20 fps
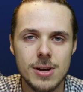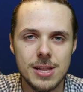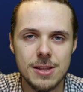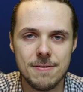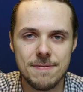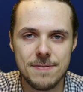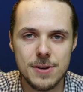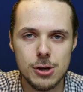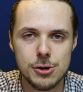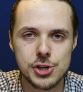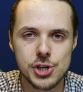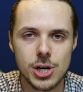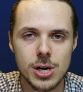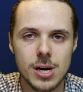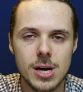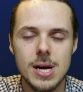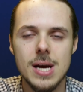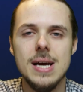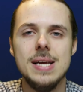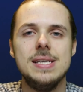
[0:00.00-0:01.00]
in the
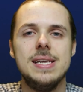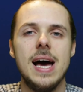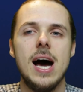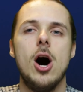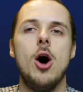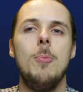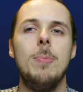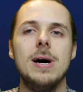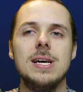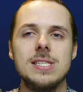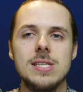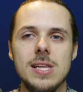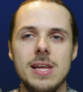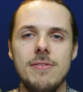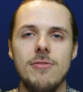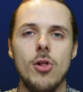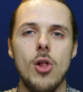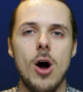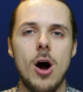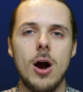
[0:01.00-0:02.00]
future to help us
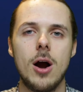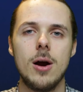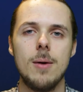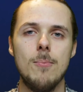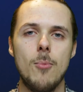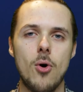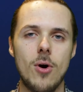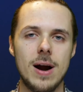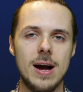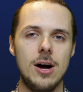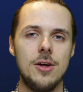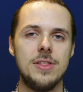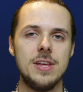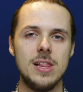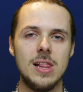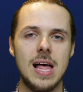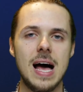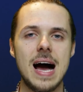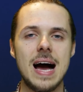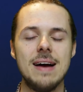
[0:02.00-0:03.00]
live longer, more healthy
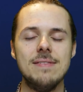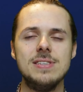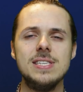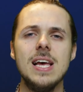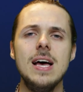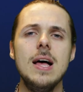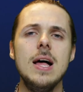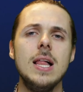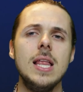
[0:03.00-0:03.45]
lives.